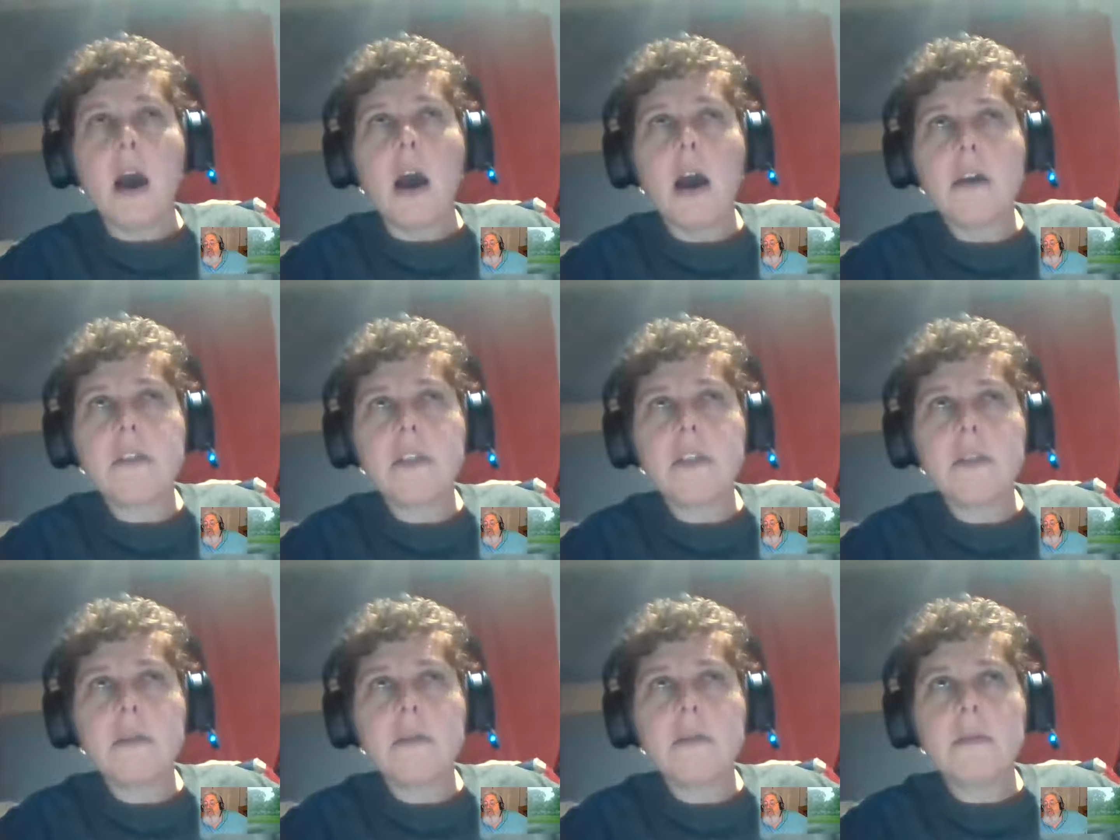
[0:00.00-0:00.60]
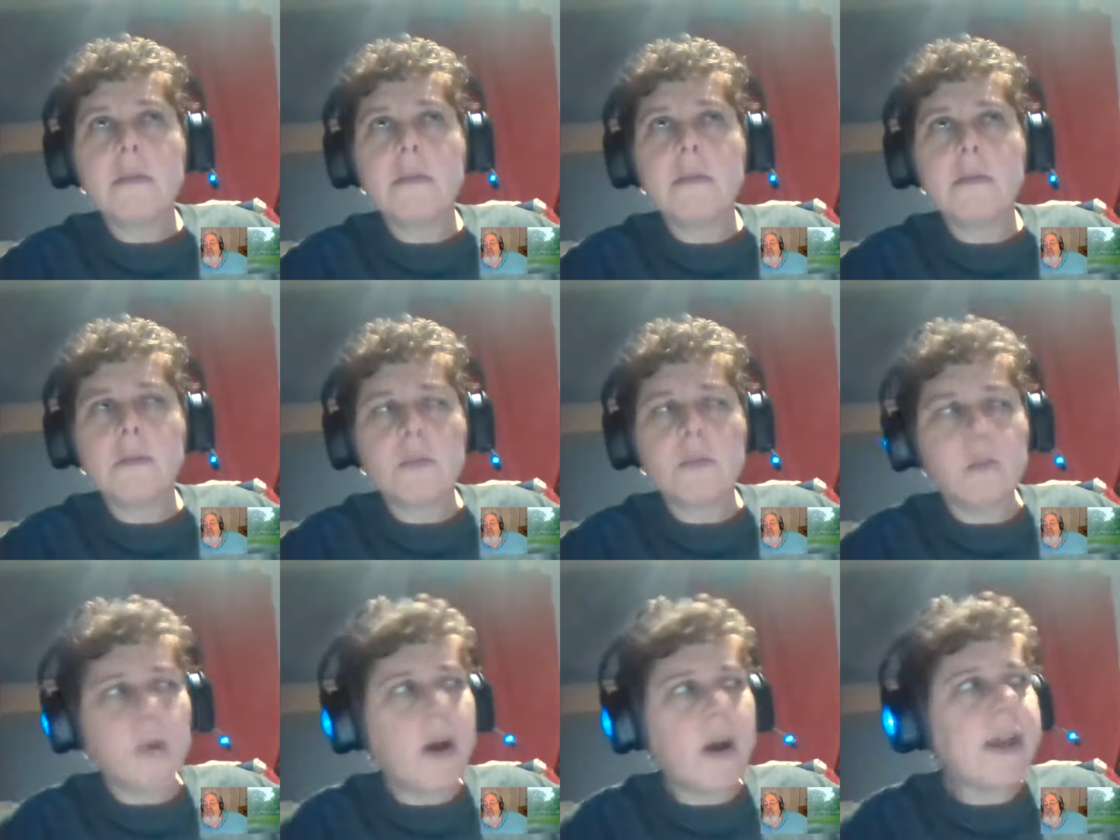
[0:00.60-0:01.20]
Also,
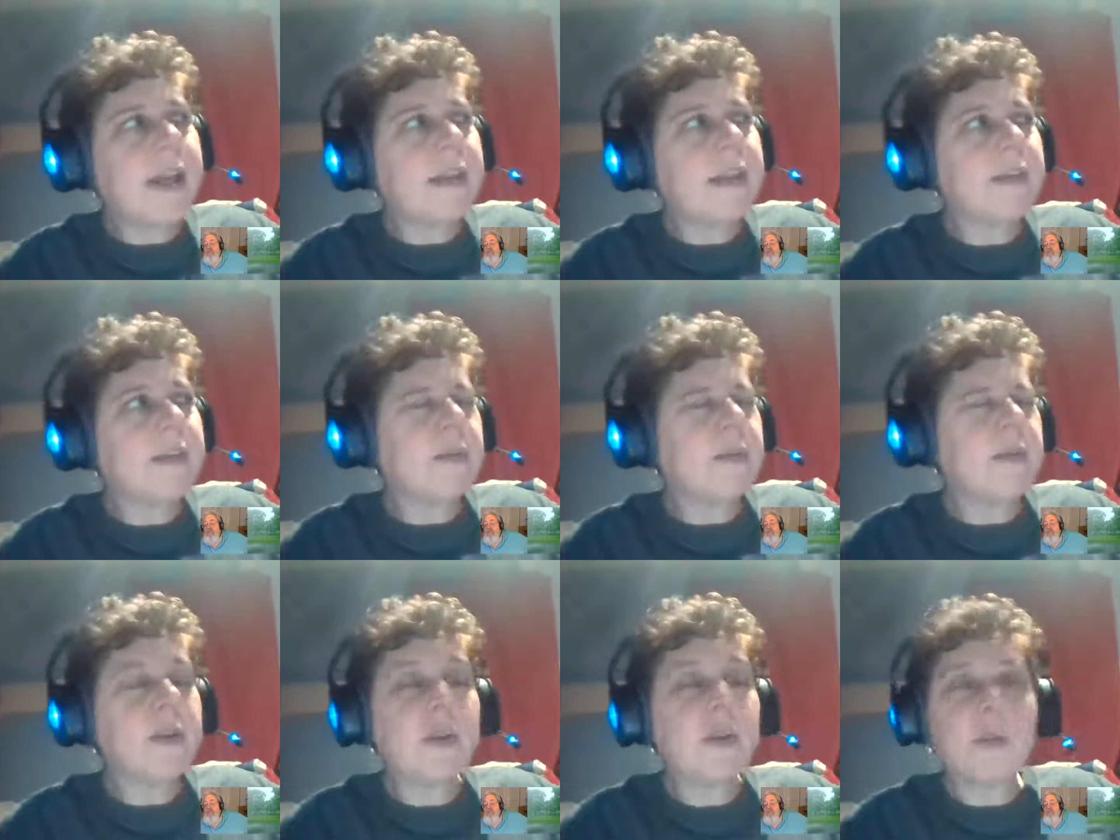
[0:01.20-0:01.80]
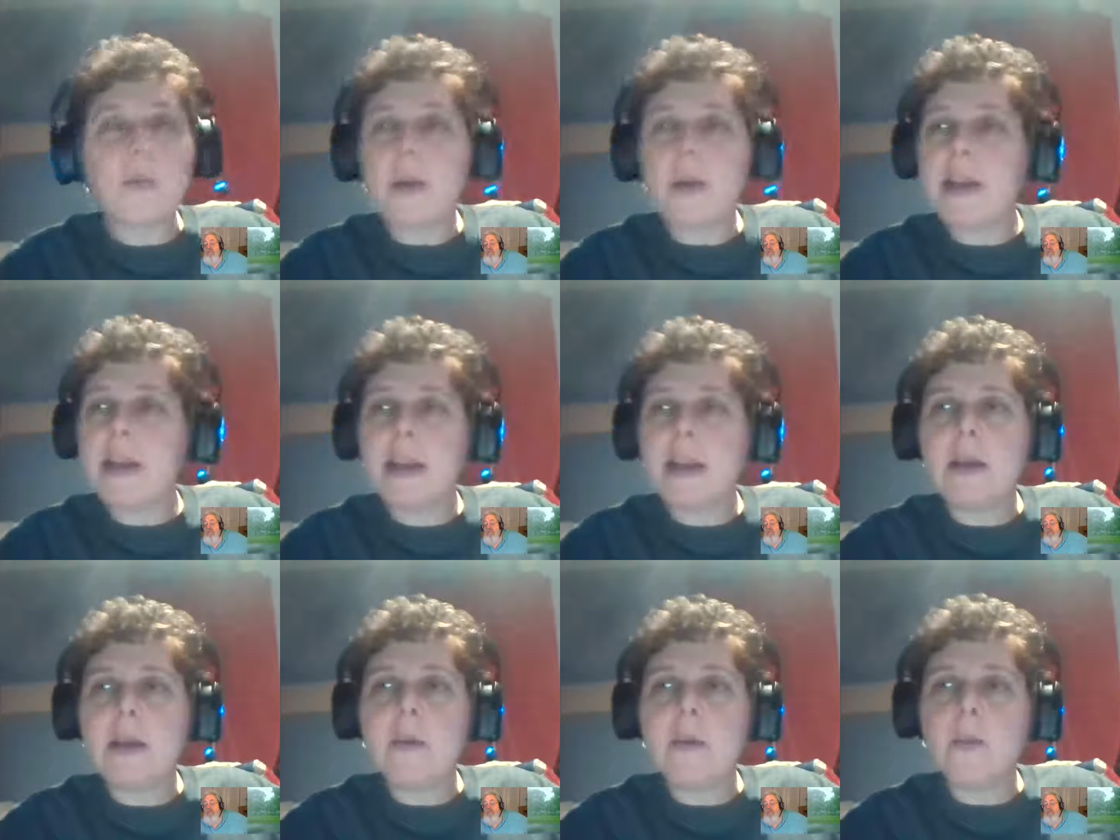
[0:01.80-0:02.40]
why is it when you're
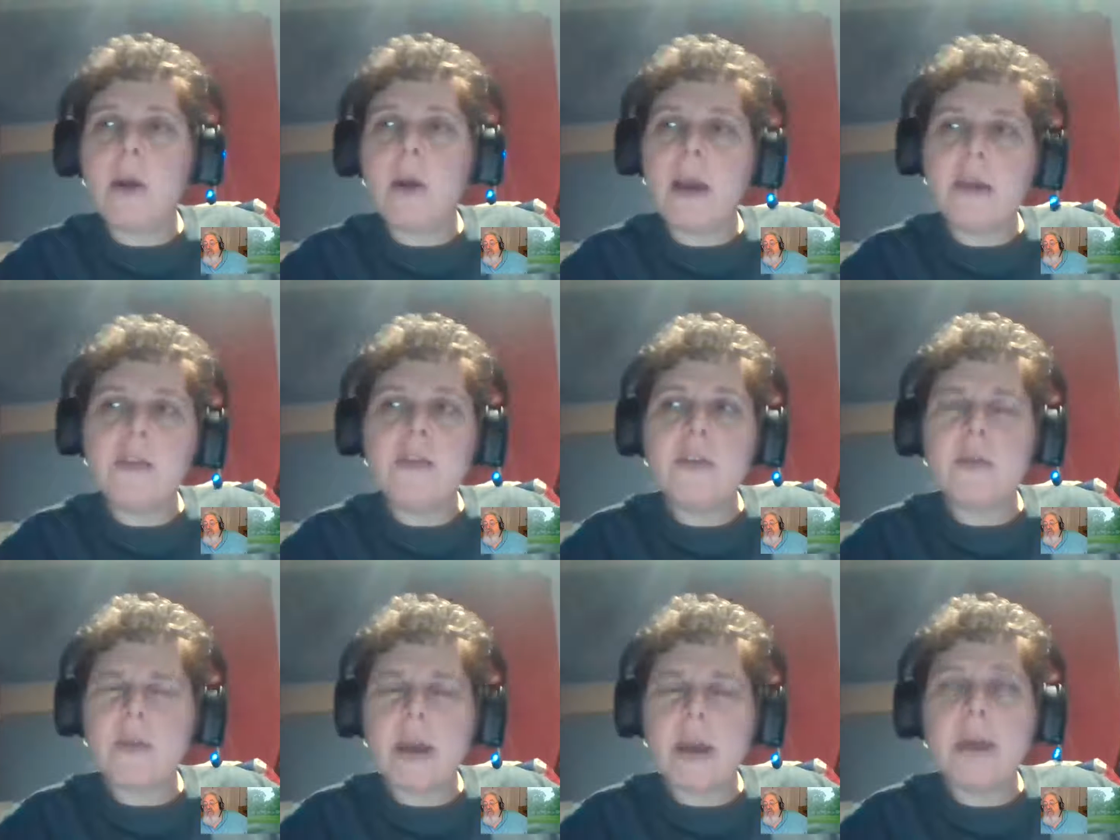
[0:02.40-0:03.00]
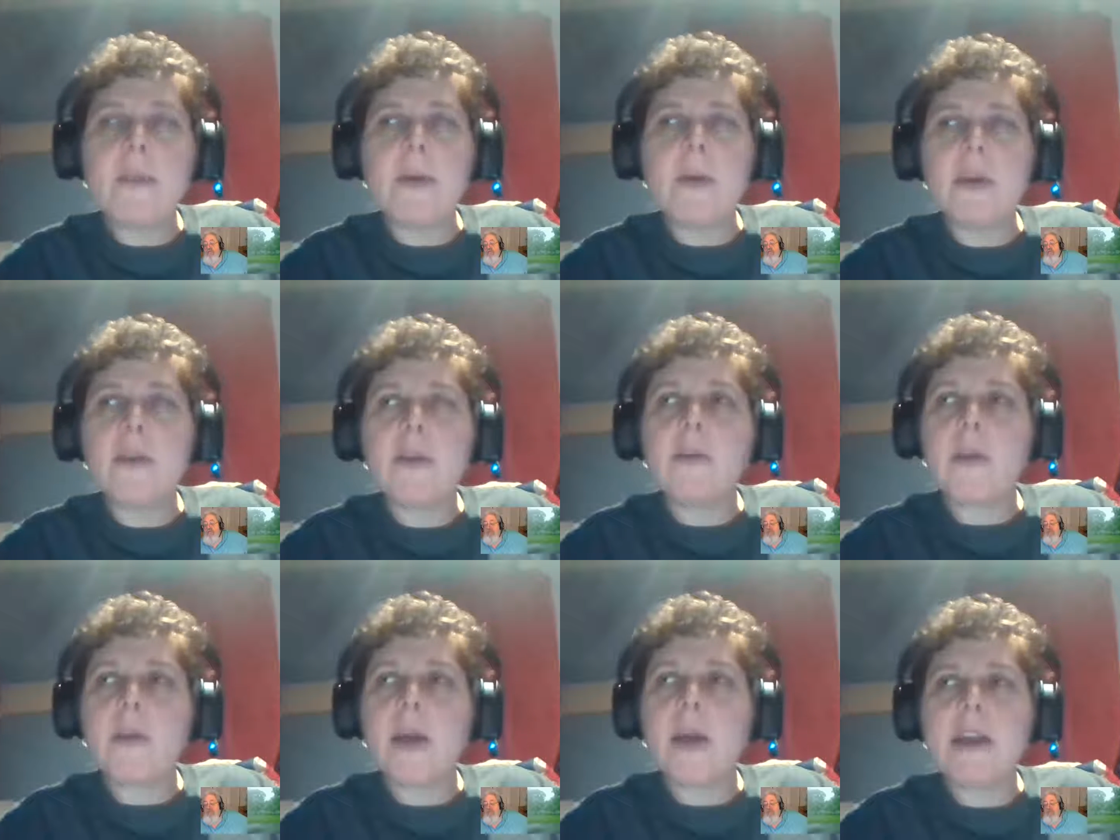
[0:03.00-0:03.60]
writing, why do you write what
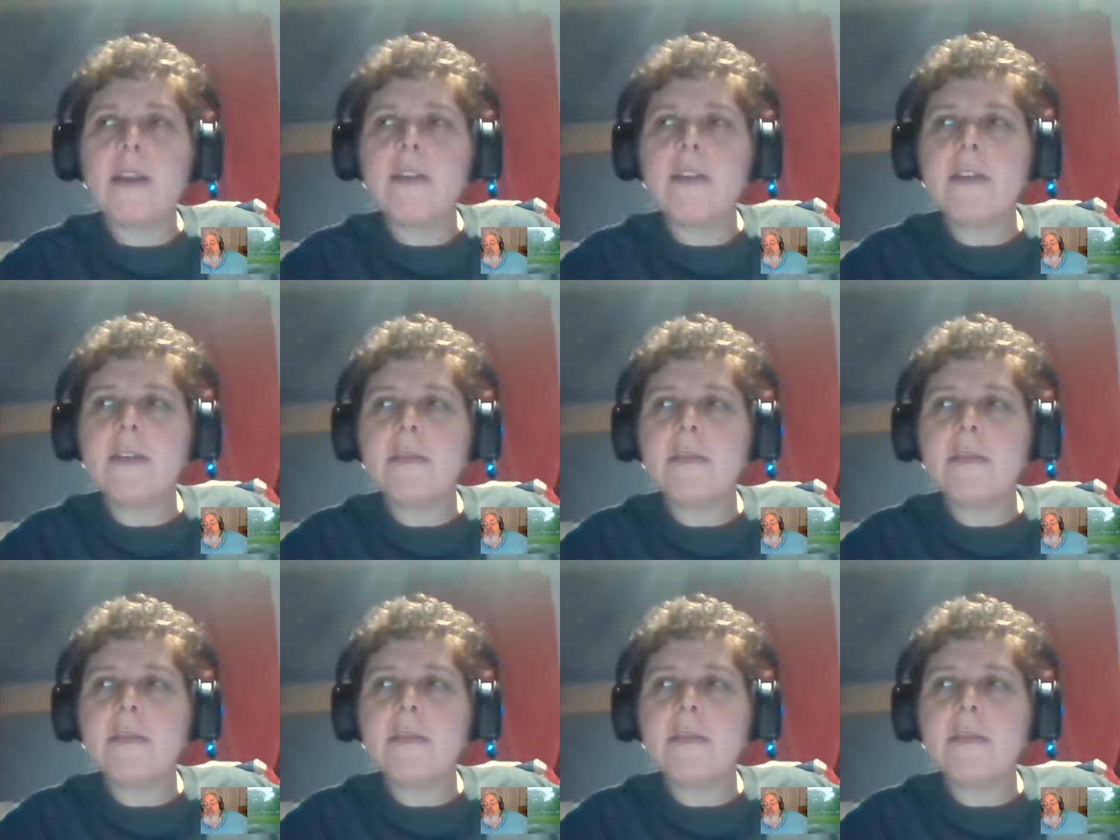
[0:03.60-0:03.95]
you write?